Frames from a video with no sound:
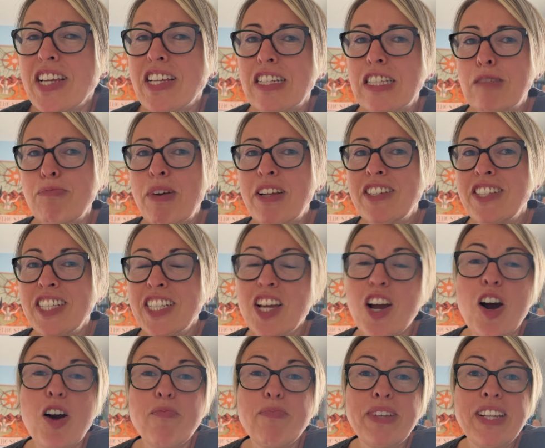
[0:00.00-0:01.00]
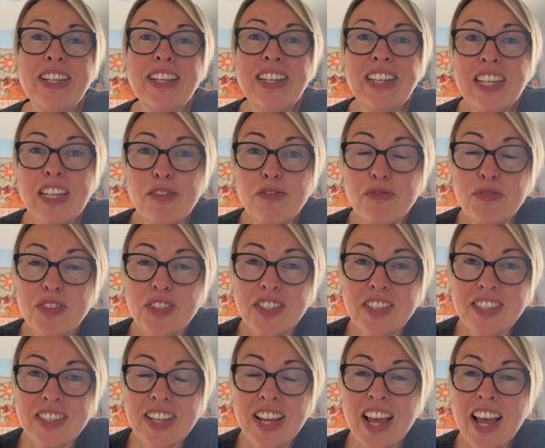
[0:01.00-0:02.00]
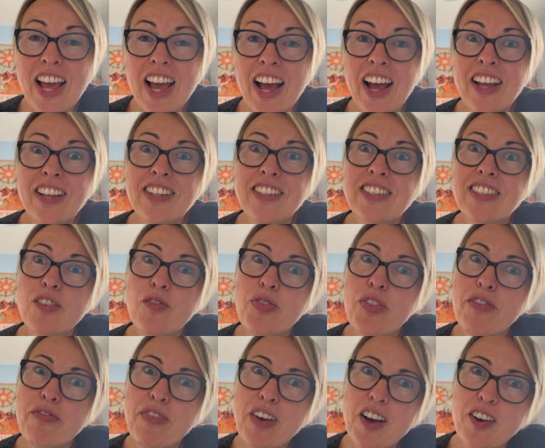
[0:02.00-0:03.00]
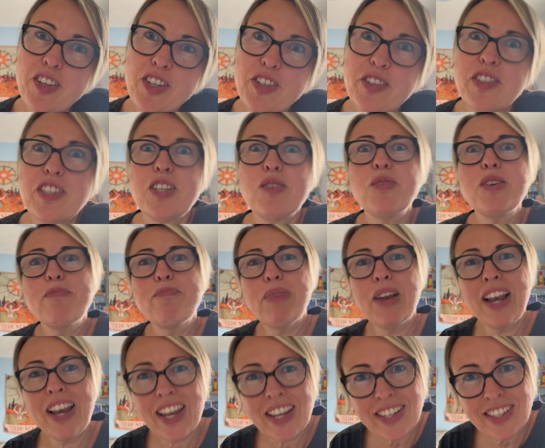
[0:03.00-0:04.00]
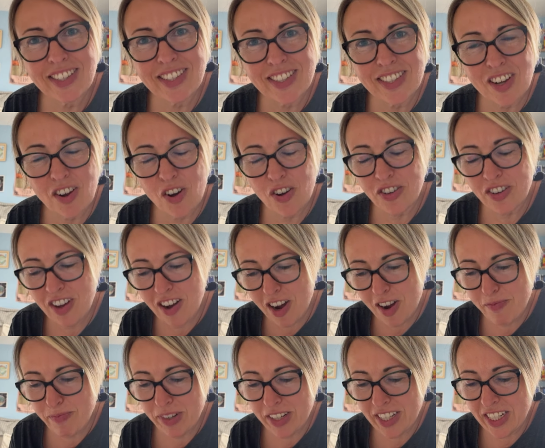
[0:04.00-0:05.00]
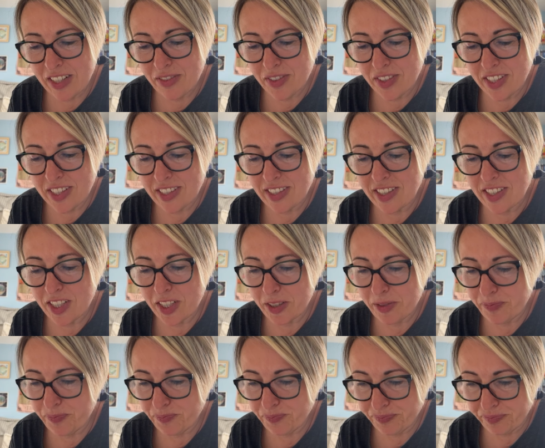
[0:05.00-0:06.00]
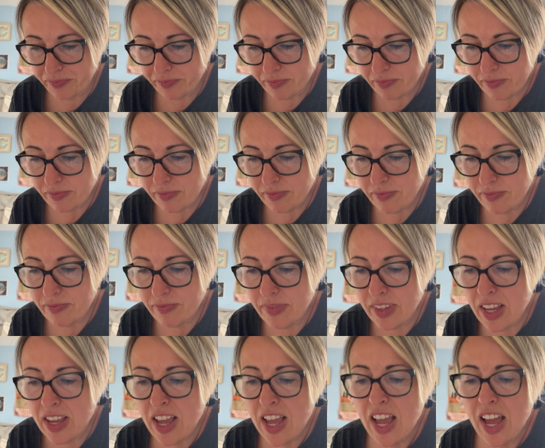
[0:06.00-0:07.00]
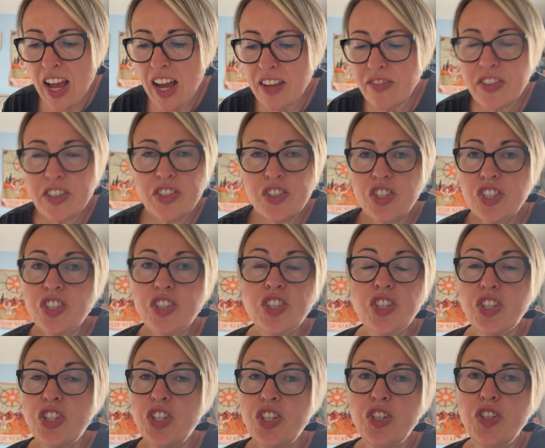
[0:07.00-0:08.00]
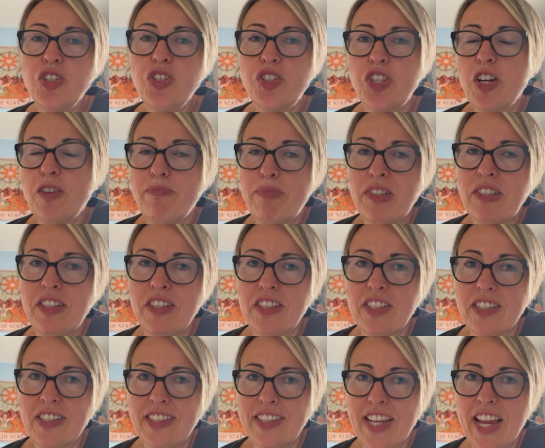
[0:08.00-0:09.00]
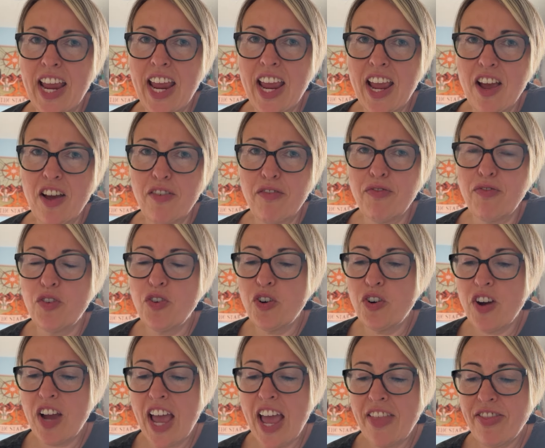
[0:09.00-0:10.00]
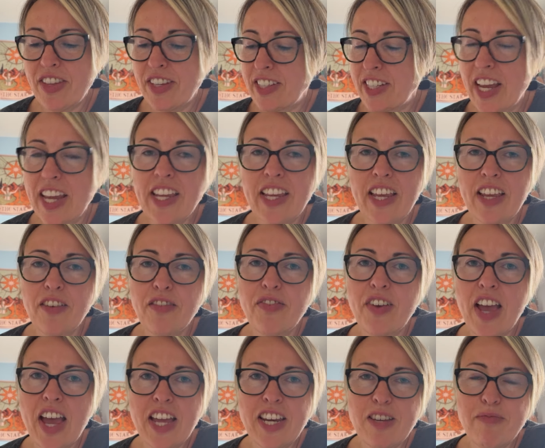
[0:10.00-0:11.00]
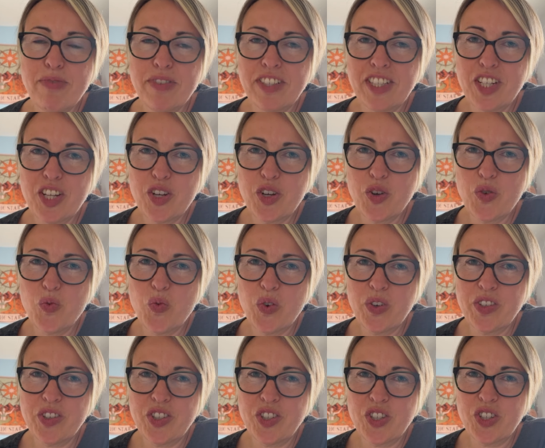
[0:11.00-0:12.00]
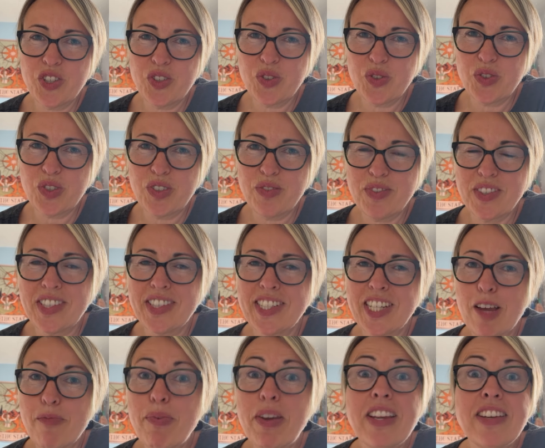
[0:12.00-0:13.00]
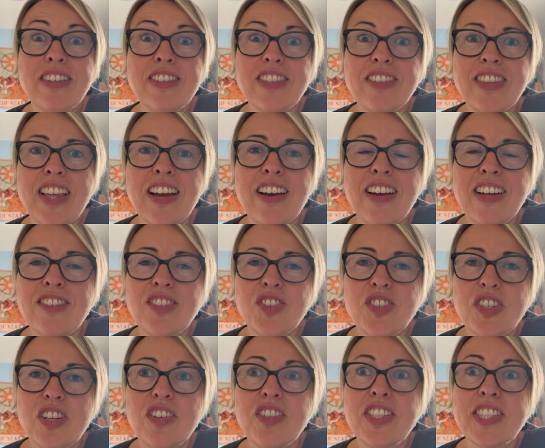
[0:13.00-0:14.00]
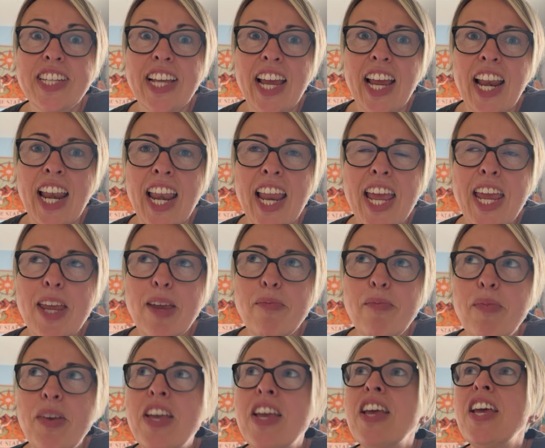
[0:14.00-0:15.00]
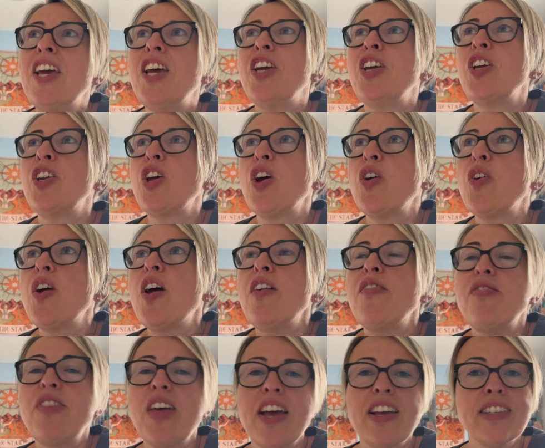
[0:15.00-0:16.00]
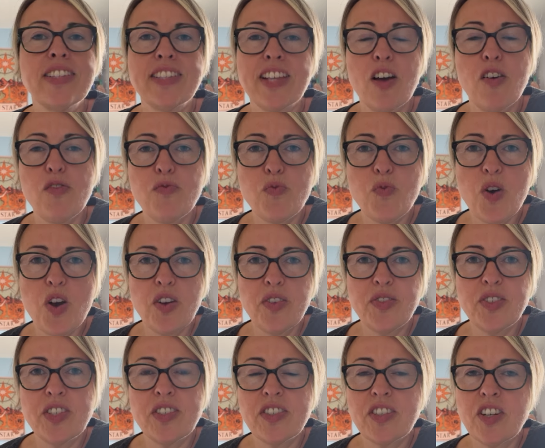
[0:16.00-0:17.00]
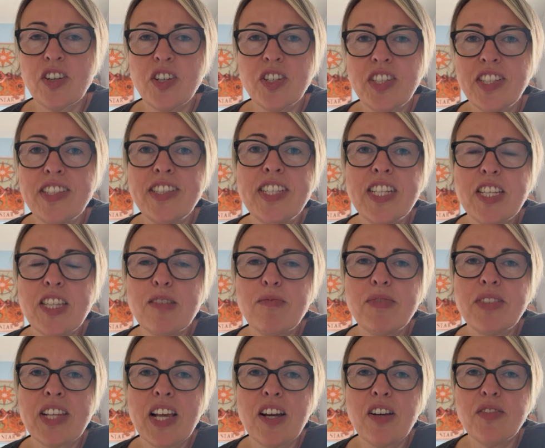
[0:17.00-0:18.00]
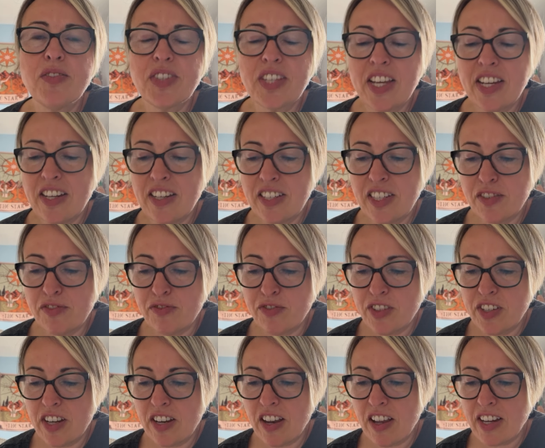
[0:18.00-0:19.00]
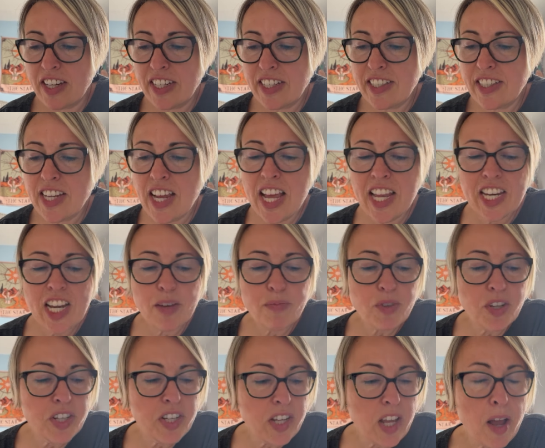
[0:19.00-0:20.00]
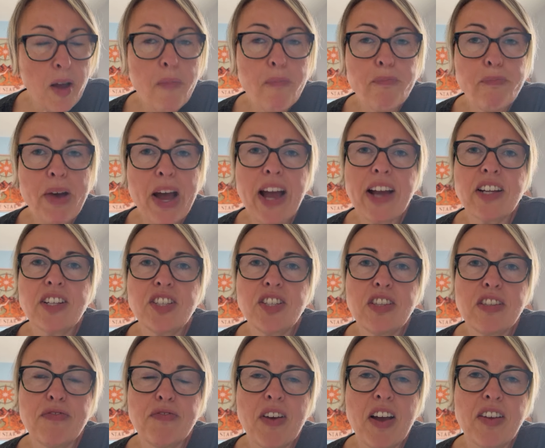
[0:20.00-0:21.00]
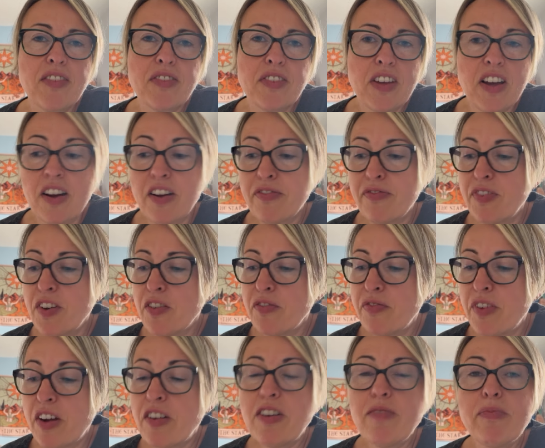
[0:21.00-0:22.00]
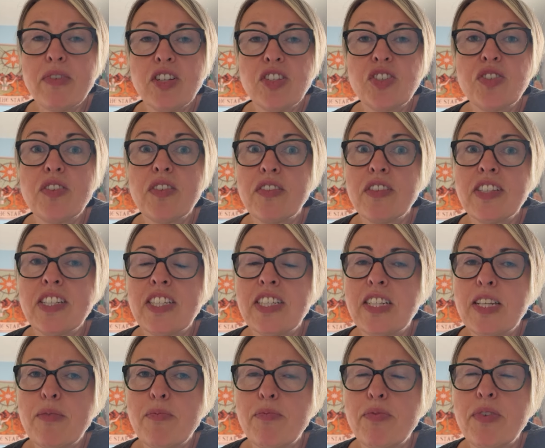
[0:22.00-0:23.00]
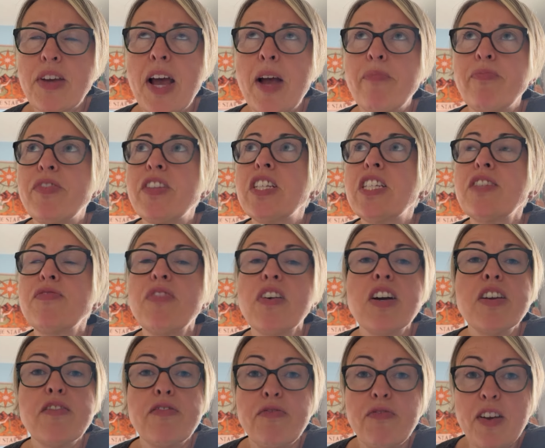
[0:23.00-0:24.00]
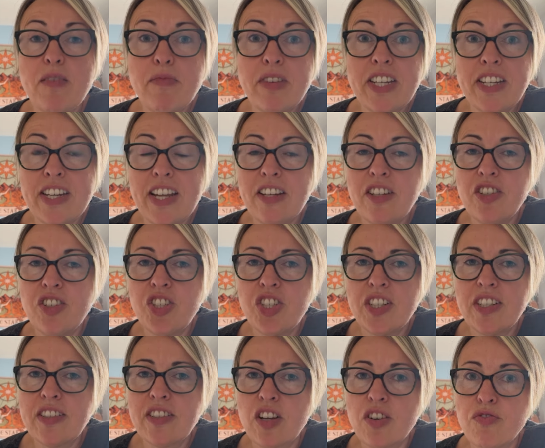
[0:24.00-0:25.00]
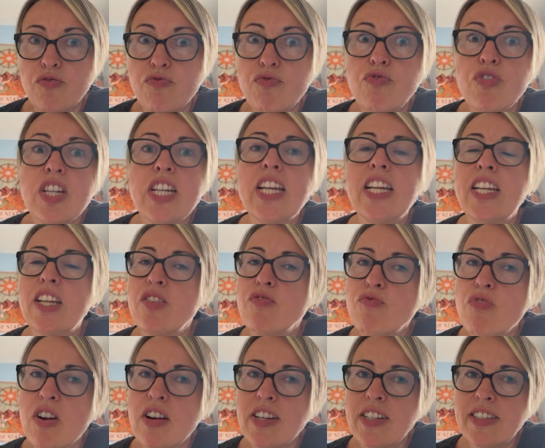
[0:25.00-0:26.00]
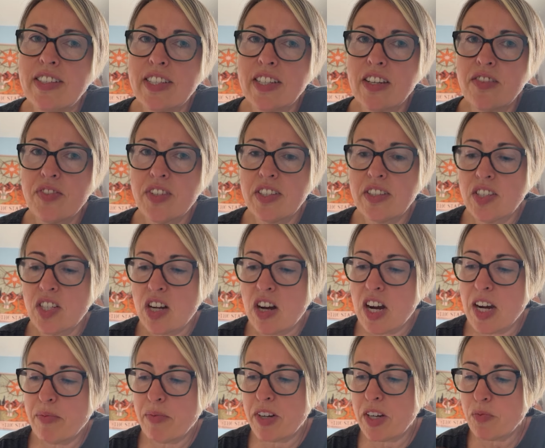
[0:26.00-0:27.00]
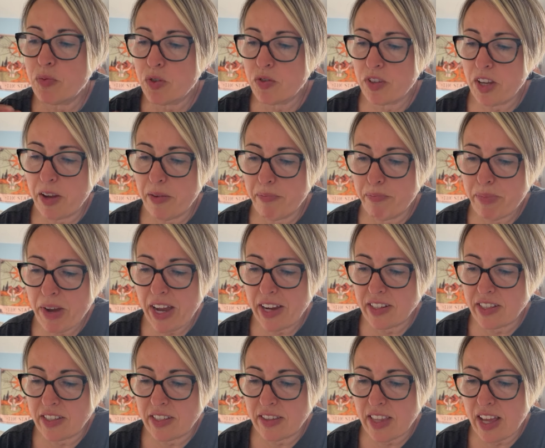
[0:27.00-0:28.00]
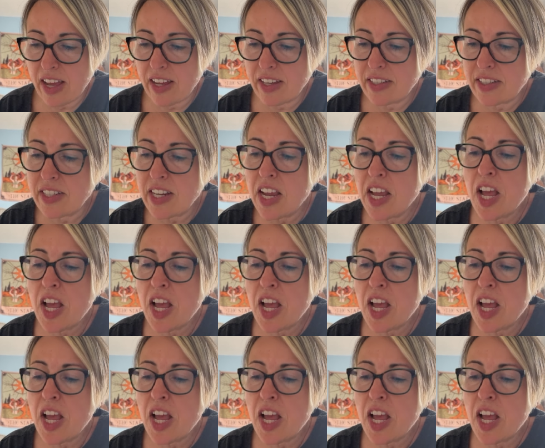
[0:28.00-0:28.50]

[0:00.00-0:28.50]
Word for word: expanding our beliefs and the values that we place on our belief system and there's just huge abundance here for the taking for anybody who wants to sort of step into that and start to claim, you know, their self worth, to start to see themselves in a different light. Now, I'm going to come back to the fact that I feel very much that the deep and um, the divine feminine energies are really rising at this time, and I will come back to that.